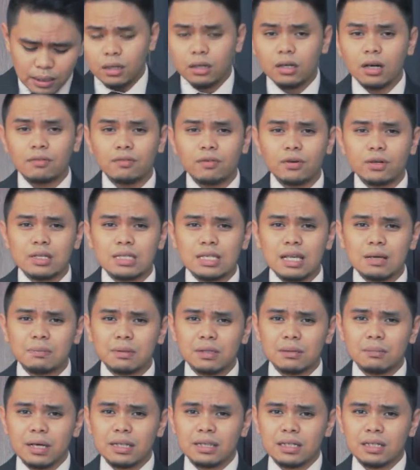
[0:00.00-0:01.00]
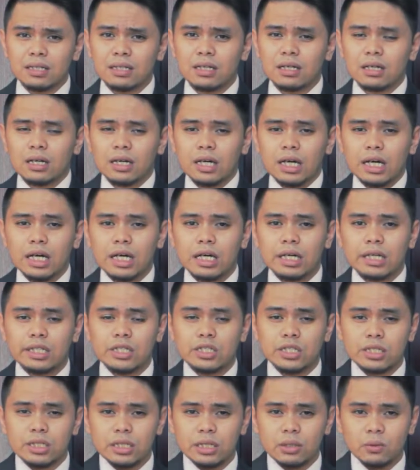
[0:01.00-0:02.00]
Now, for the sample method,
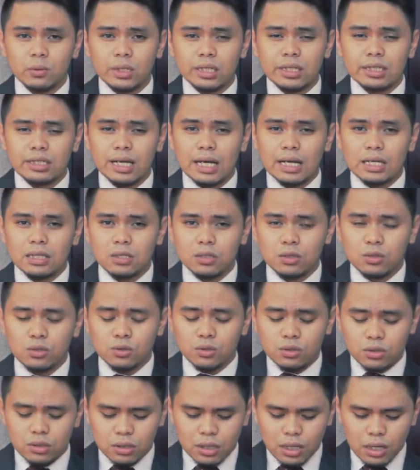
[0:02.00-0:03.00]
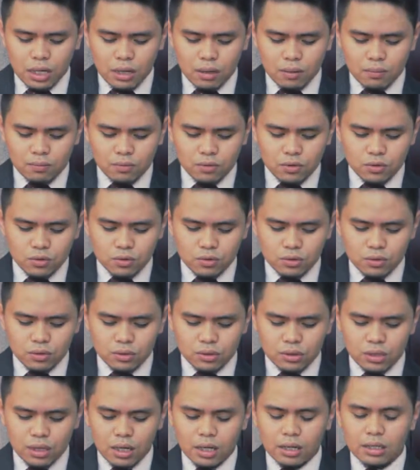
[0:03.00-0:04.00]
initially we decided to use
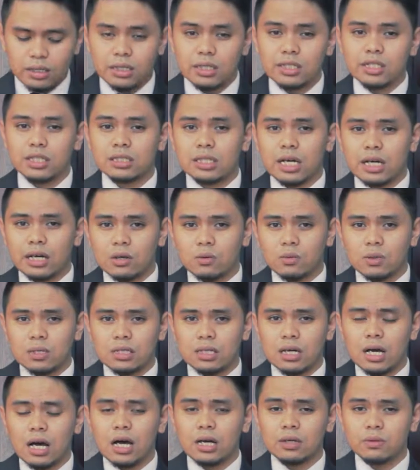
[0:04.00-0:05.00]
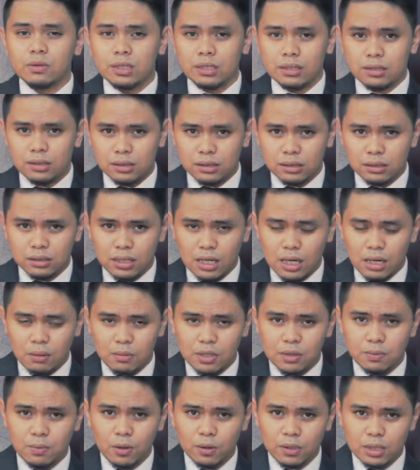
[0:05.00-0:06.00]
the initial target was 100
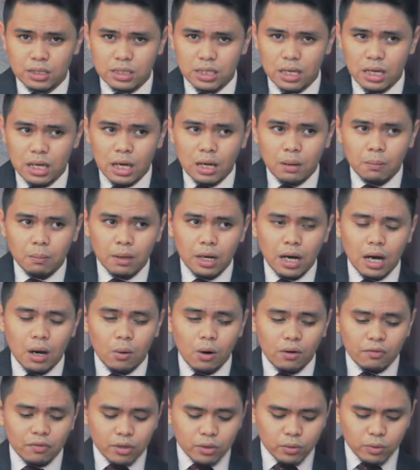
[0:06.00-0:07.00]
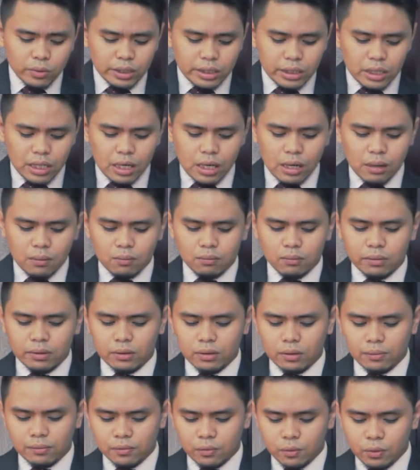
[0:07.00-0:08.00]
respondents, but however we
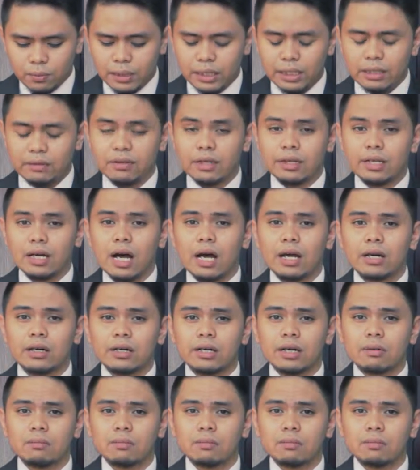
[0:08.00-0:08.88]
believe that the higher